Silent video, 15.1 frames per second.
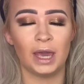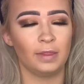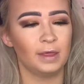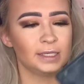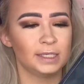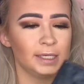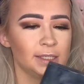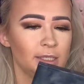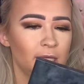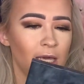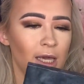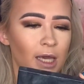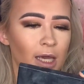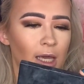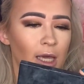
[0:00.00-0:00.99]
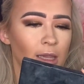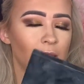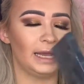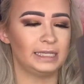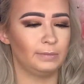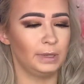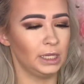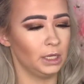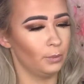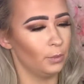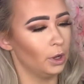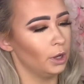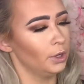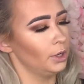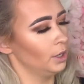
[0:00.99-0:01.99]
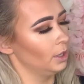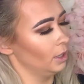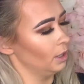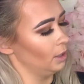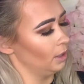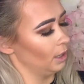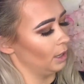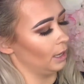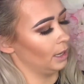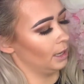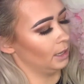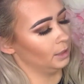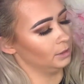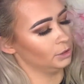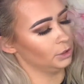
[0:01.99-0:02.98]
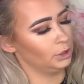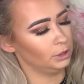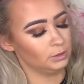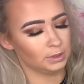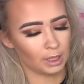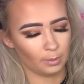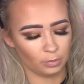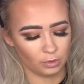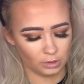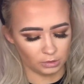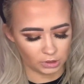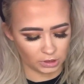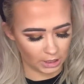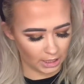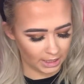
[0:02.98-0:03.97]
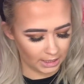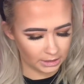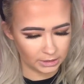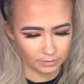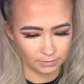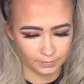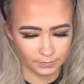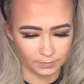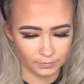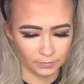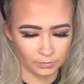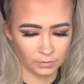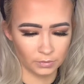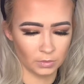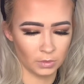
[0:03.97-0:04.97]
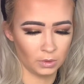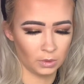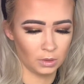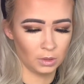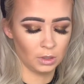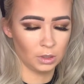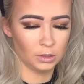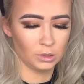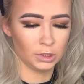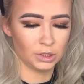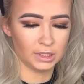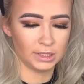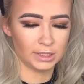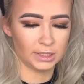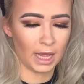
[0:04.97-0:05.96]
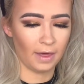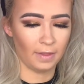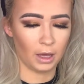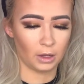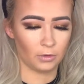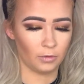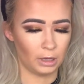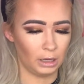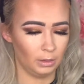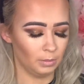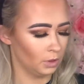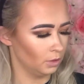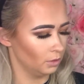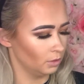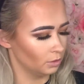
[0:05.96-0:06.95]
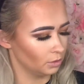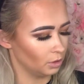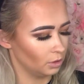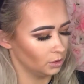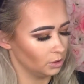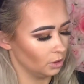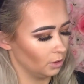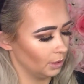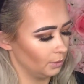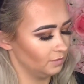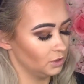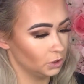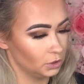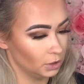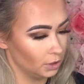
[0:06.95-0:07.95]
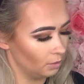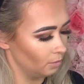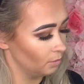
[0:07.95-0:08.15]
This is the light to medium one. and use that bronze shade just to set that cream contour that we've just done.